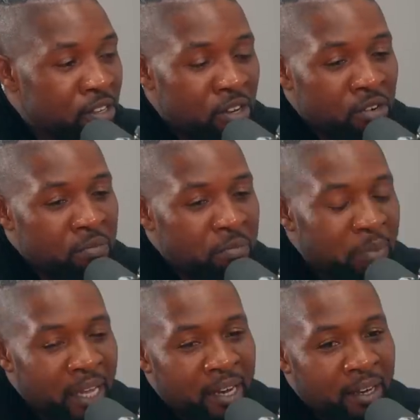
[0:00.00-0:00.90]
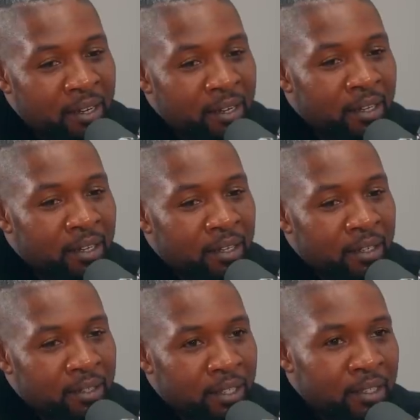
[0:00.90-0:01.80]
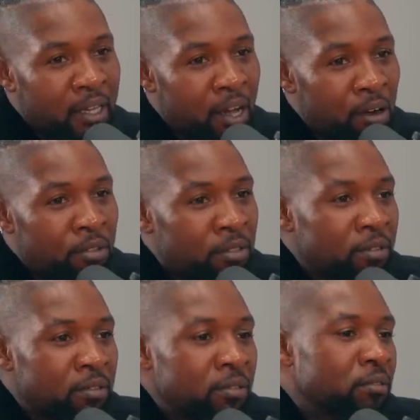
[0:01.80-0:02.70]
You know, being in this health